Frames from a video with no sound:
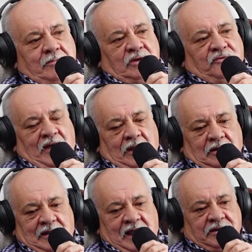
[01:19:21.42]
I've been following
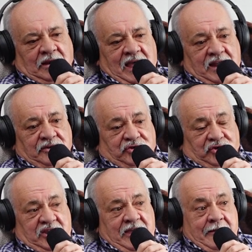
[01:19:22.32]
a lot of the Land and
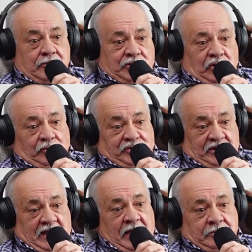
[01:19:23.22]
Sea episodes
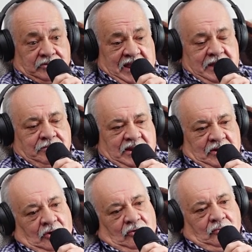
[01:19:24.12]
and got them taped at
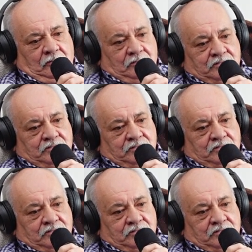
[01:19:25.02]
home,